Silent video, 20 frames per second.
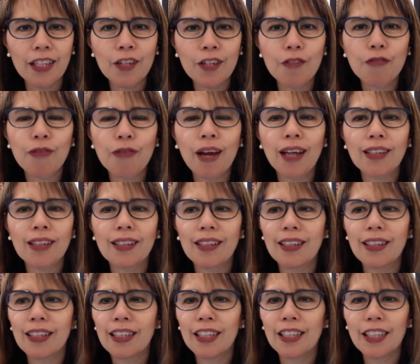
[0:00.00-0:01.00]
In fact,
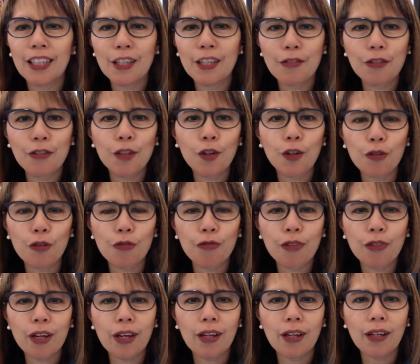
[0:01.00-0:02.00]
if you don't
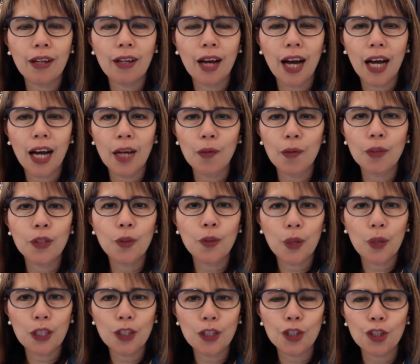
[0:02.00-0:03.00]
fail, I would
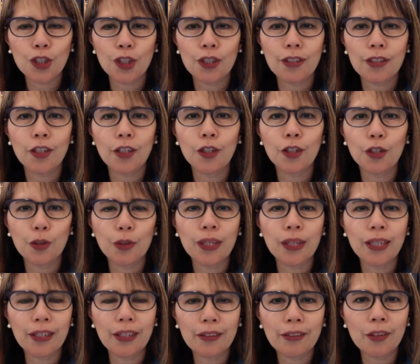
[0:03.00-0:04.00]
question that you're doing
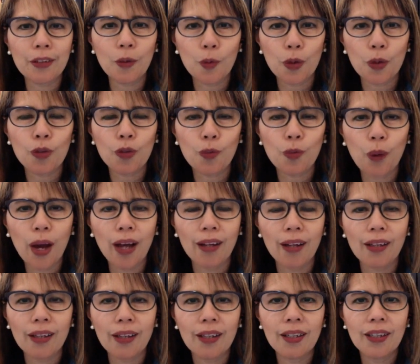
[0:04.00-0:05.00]
anything
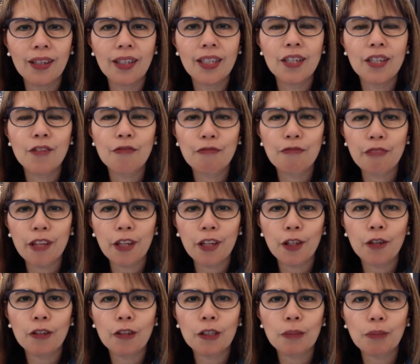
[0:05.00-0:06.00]
worthwhile.
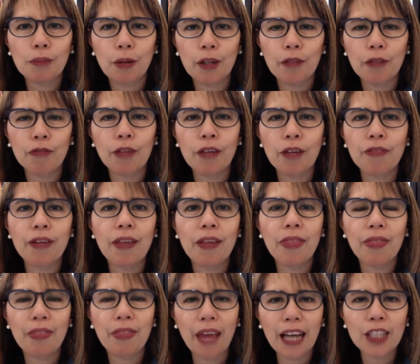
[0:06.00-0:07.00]
Failure is a part of life,
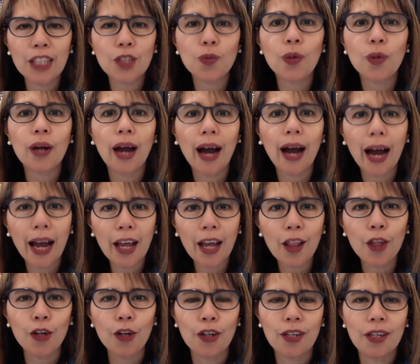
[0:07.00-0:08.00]
and that's where I
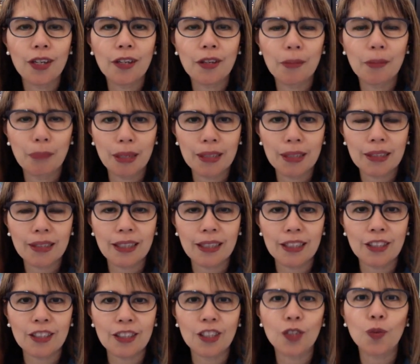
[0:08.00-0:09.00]
learn the biggest
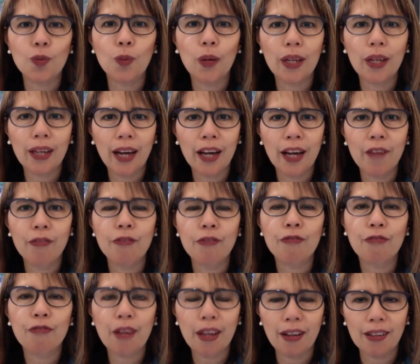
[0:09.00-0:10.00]
lessons is when I've
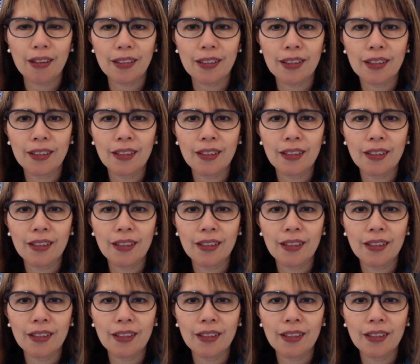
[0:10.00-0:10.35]
failed.